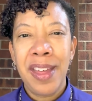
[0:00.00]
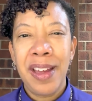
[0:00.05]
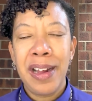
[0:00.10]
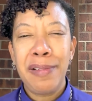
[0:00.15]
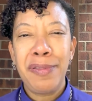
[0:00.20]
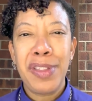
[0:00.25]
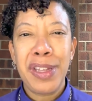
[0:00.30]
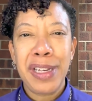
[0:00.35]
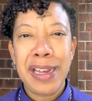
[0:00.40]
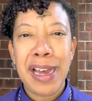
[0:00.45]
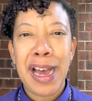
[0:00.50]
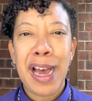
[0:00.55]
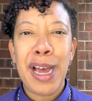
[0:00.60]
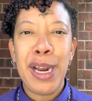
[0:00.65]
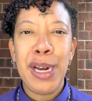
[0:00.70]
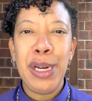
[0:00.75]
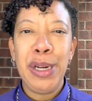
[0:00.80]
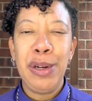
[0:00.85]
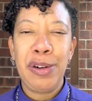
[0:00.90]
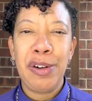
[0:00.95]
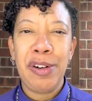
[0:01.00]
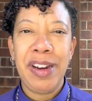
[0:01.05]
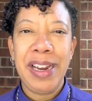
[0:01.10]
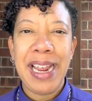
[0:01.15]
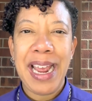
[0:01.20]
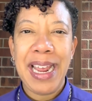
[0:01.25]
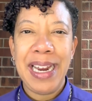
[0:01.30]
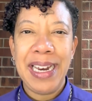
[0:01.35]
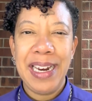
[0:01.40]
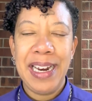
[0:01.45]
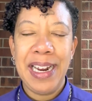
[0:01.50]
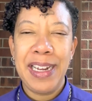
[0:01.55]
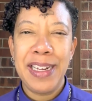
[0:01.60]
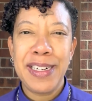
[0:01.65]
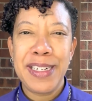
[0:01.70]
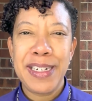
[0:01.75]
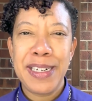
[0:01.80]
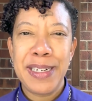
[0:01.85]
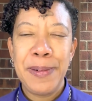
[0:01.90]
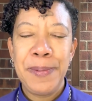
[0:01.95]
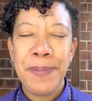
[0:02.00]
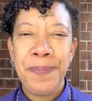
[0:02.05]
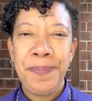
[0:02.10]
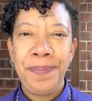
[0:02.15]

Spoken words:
of the God who created us.